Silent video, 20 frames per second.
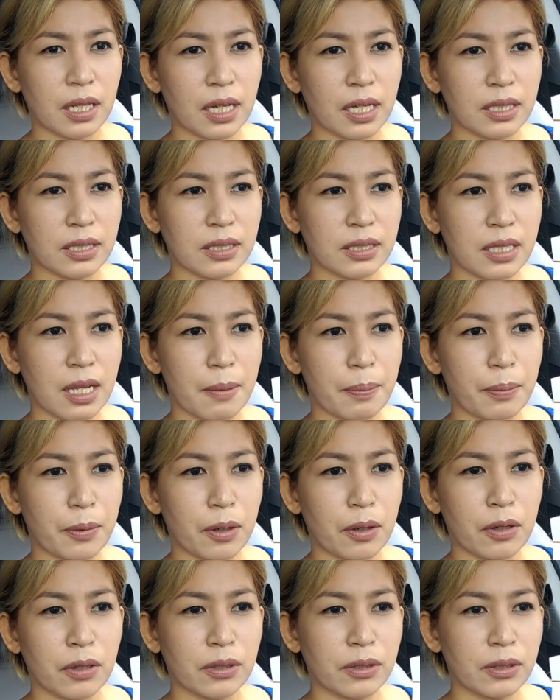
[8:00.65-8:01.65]
I step
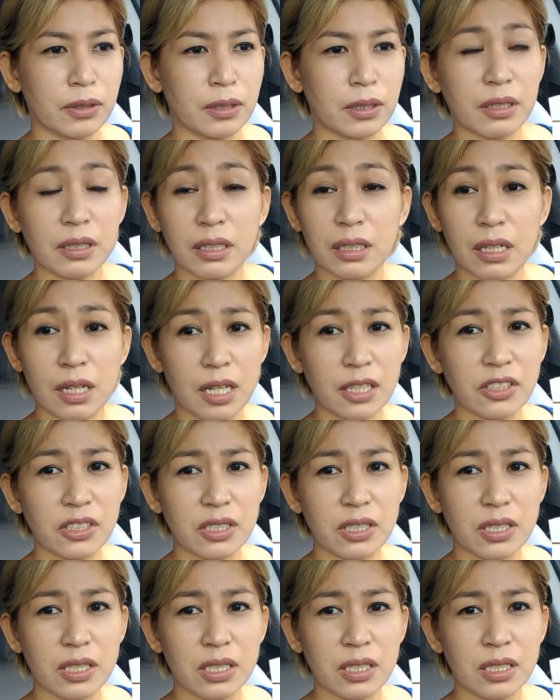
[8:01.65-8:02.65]
on the
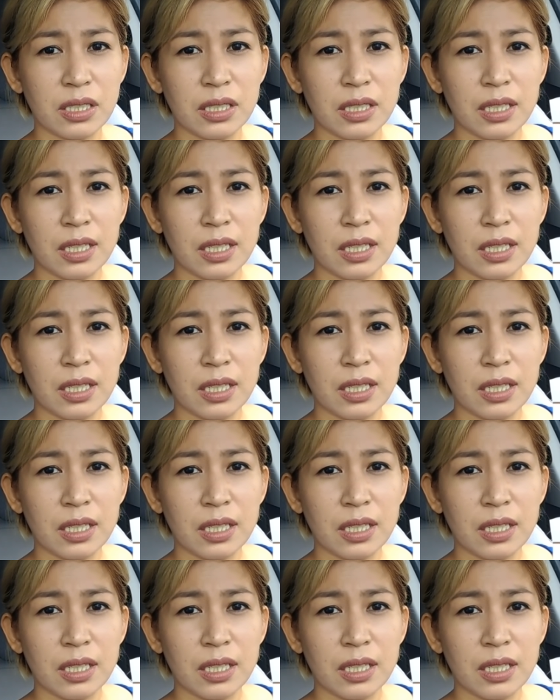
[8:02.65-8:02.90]
clutch.